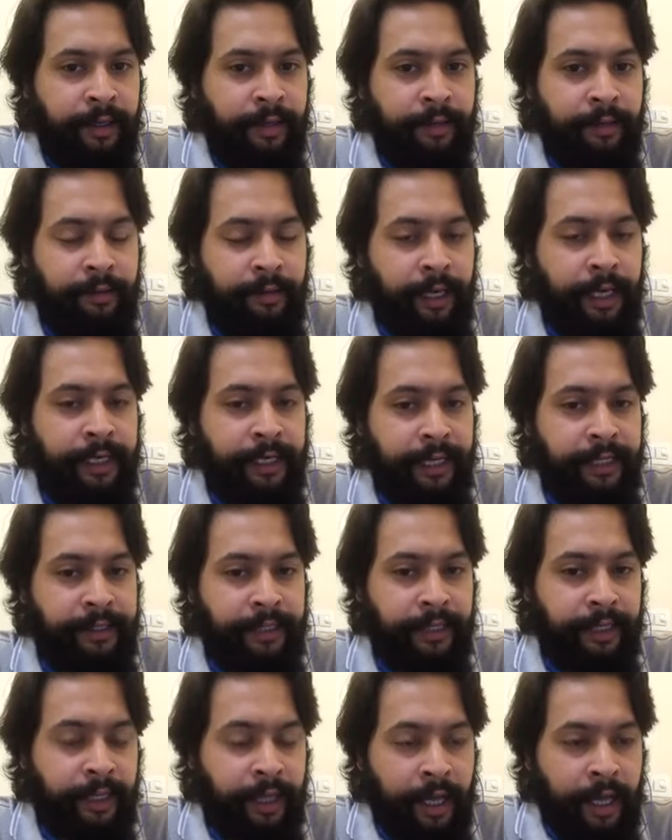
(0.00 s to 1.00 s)
Great, I
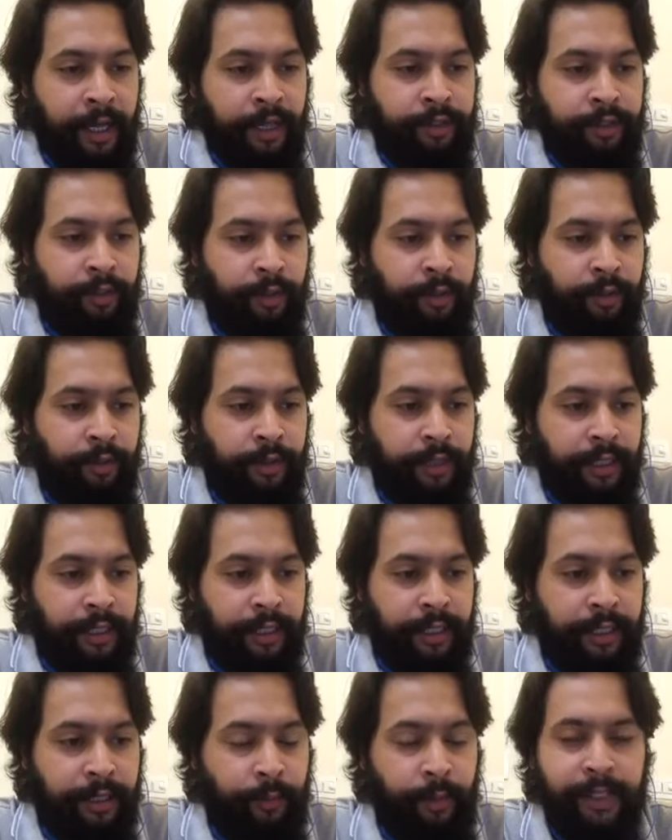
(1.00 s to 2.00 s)
think. So
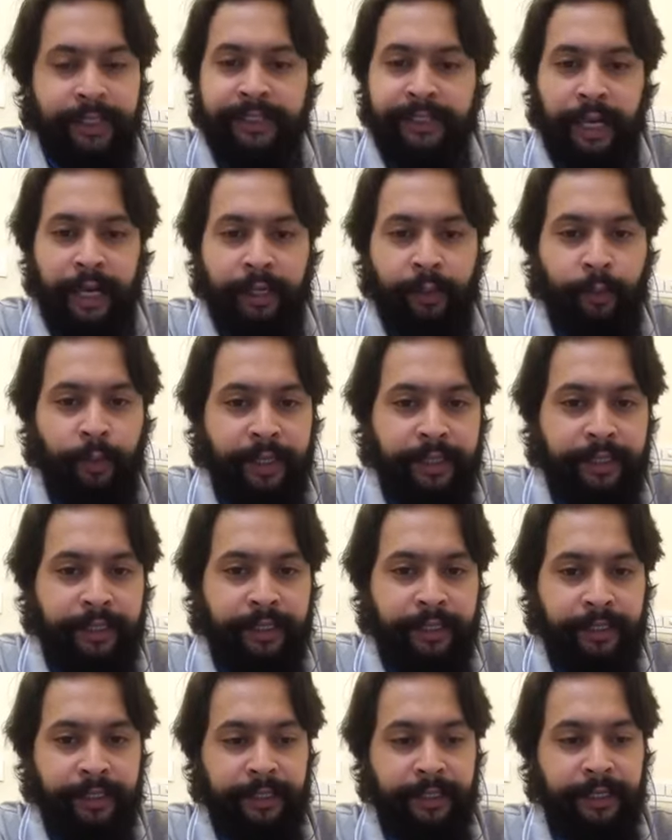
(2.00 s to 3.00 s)
we'll start
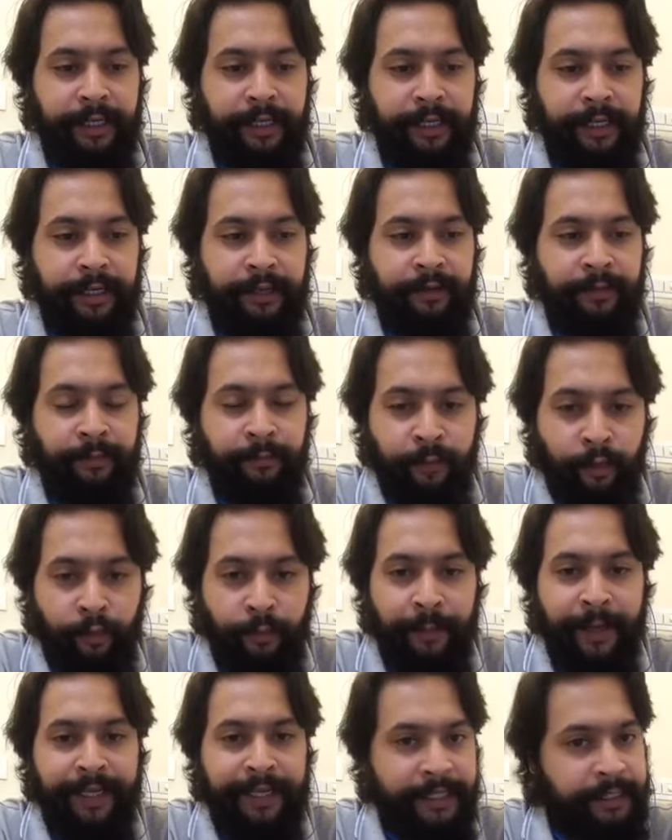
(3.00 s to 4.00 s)
with
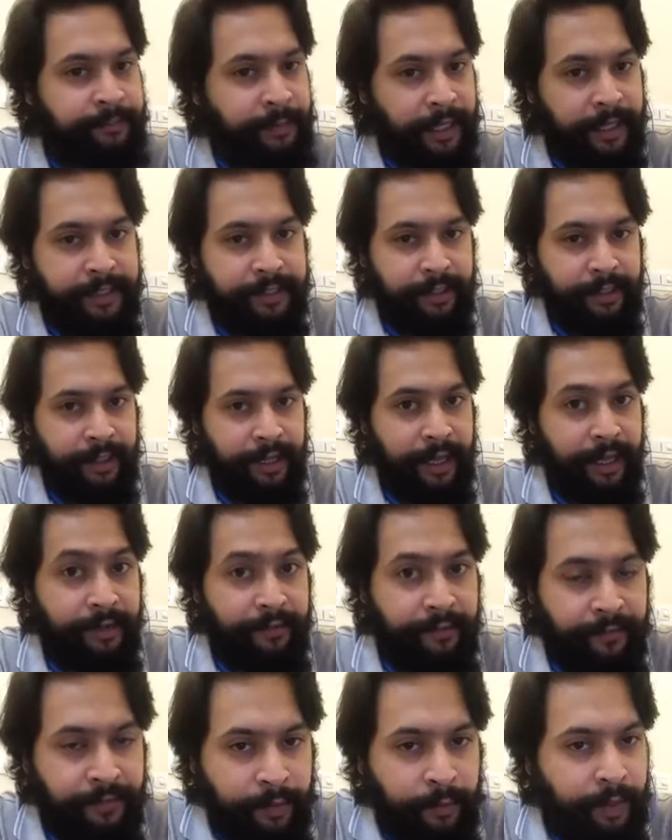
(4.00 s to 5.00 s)
movement is medicine.
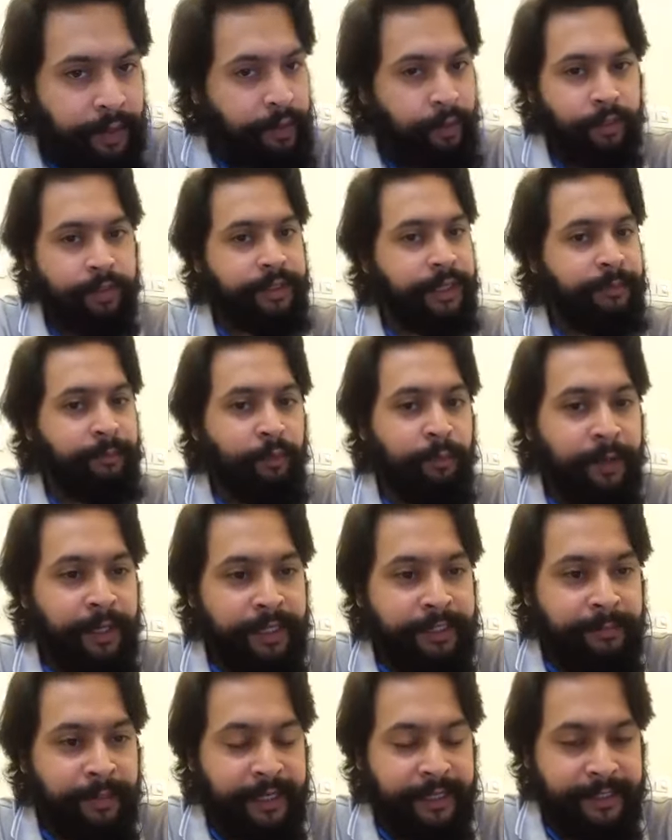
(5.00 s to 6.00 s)
Everyone knows that
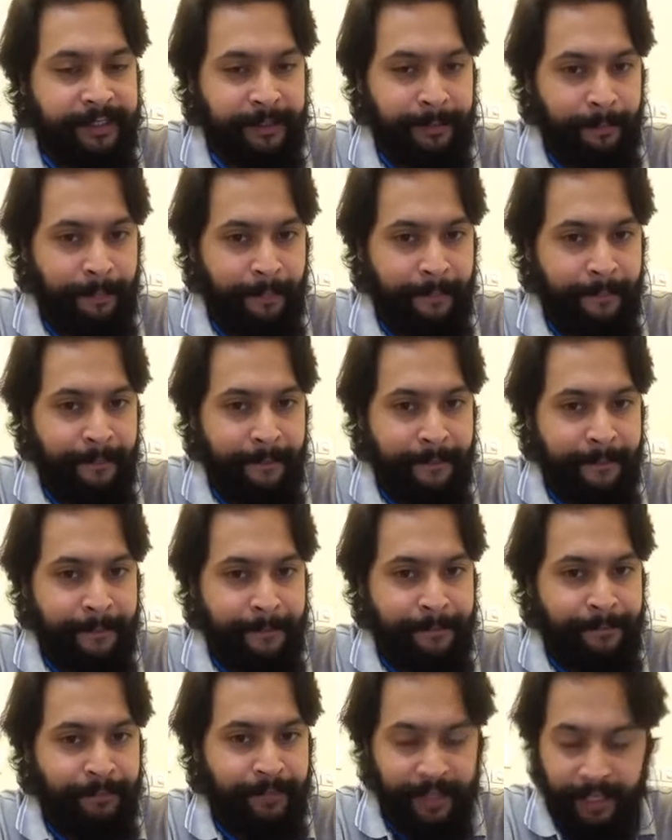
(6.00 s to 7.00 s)
movement is medicine.
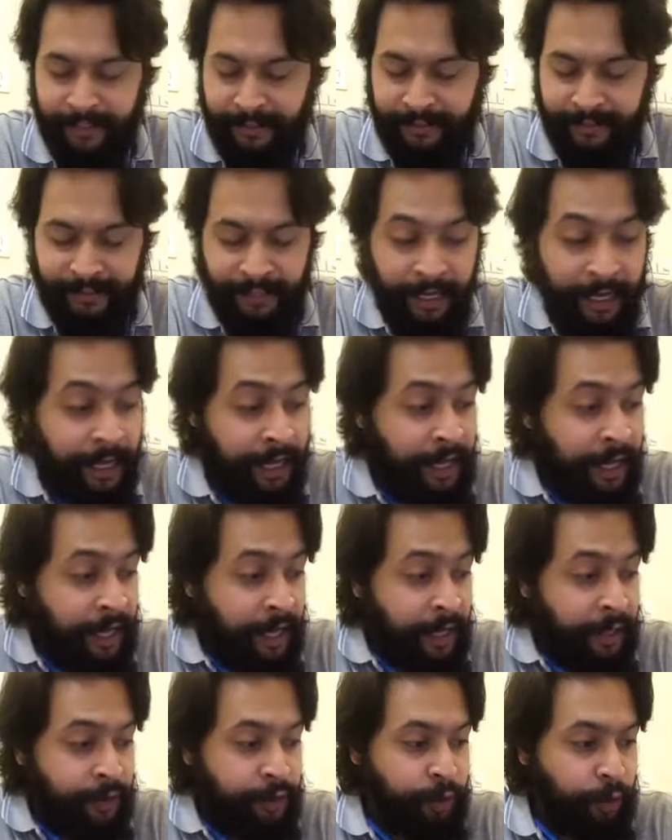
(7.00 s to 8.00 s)
Yes.
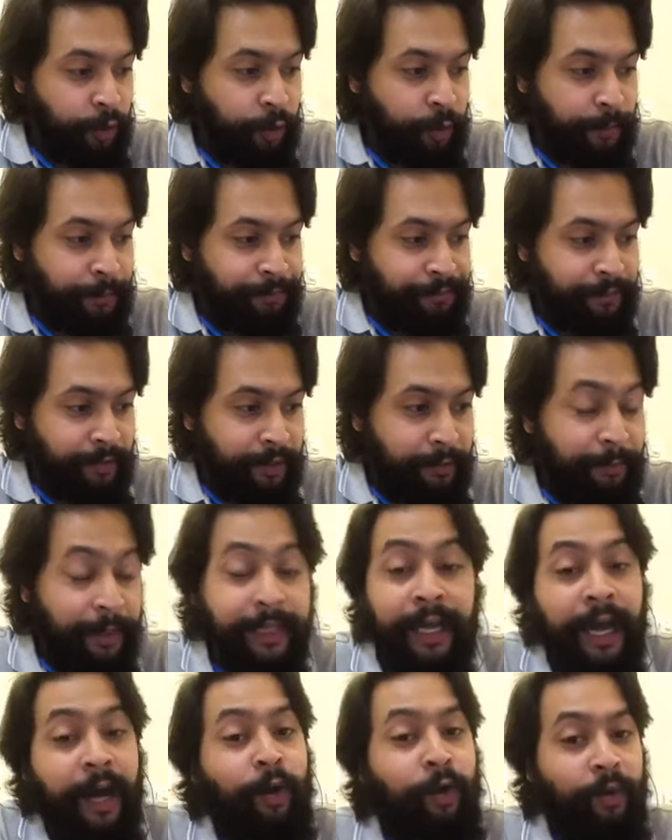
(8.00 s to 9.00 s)
So,
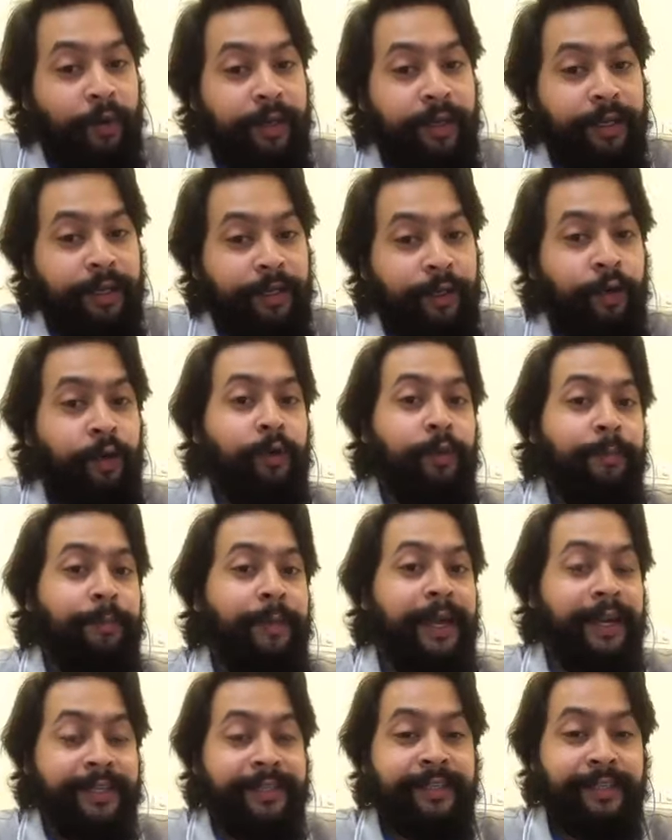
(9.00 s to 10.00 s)
but how?
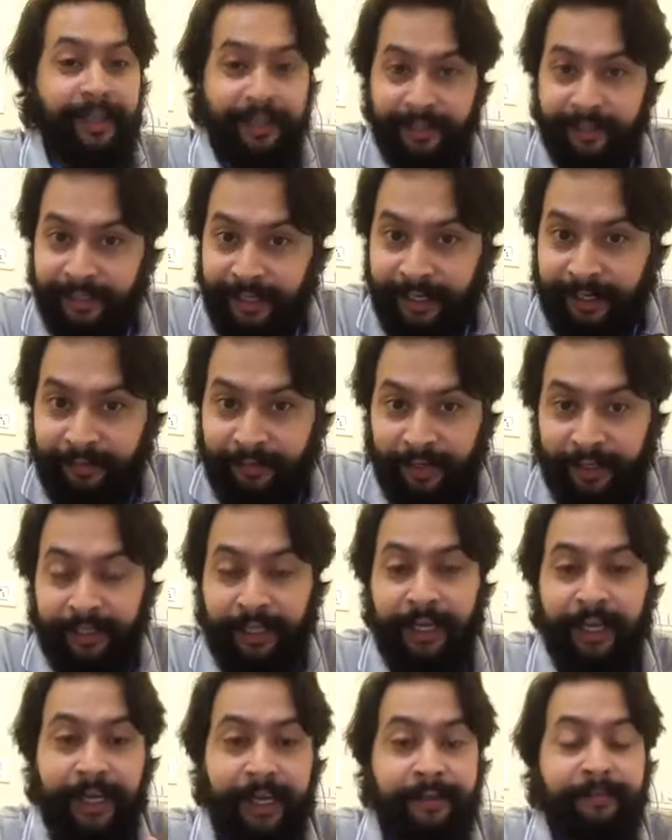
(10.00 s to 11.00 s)
Medicine has a side effect.
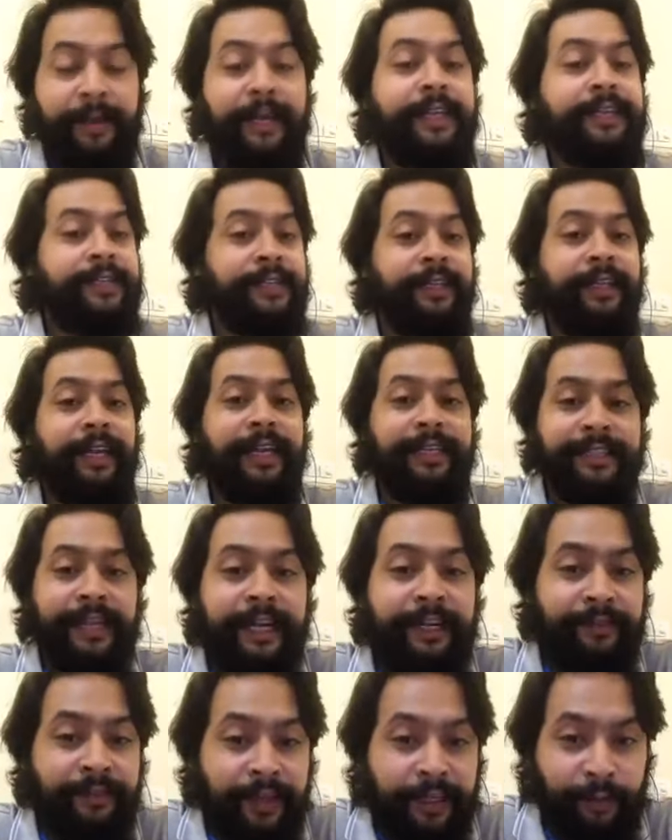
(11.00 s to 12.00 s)
Har medicine ka ek
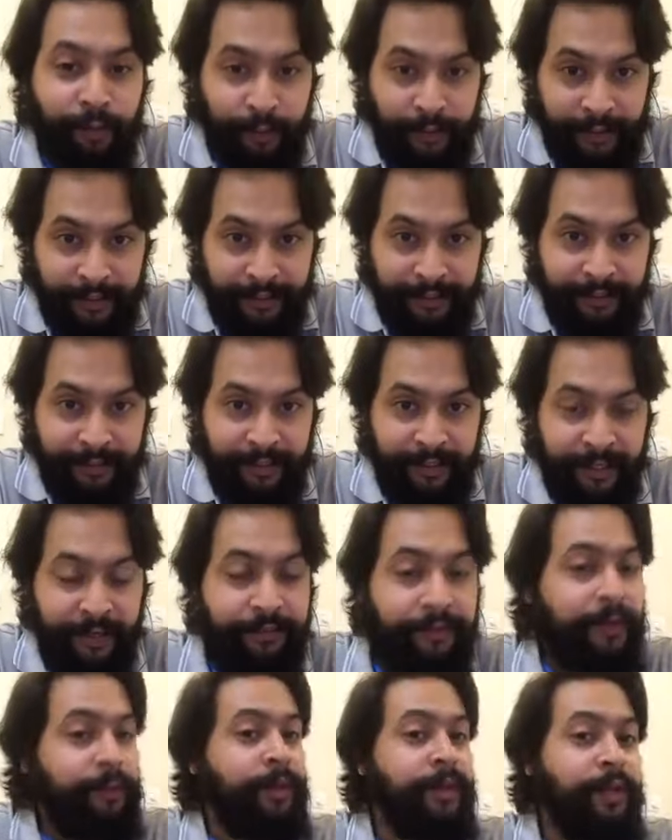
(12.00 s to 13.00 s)
side effect hota hai.
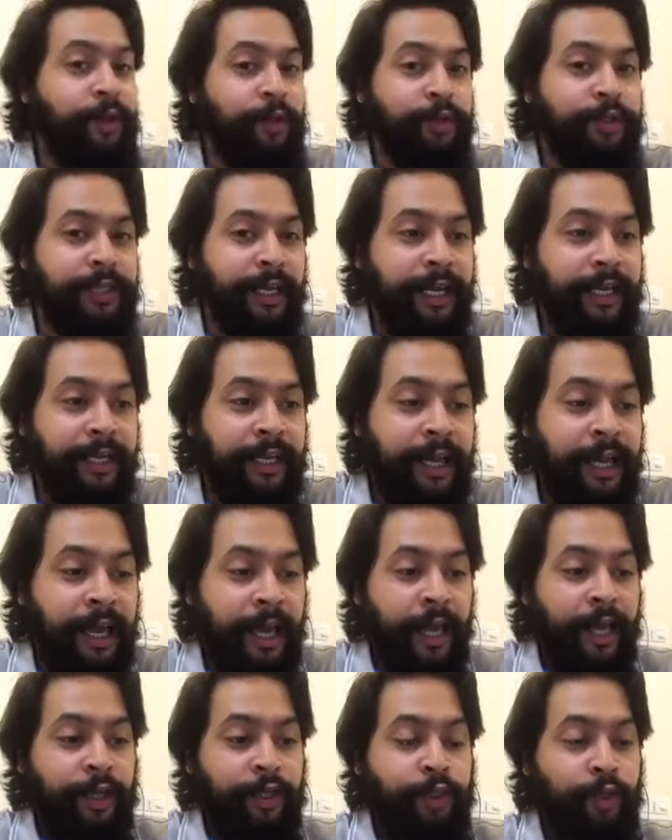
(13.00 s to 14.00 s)
Everyone knows that.
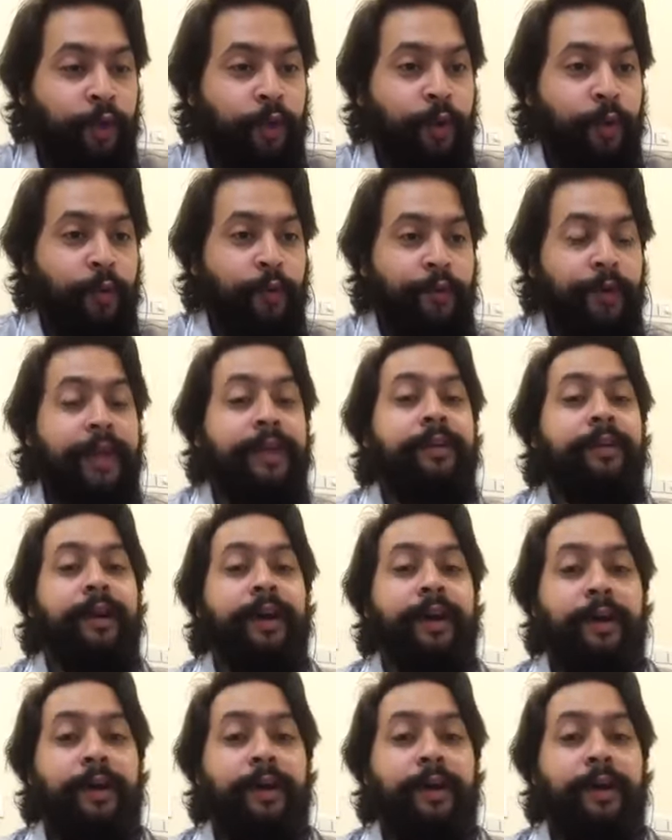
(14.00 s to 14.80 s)
So when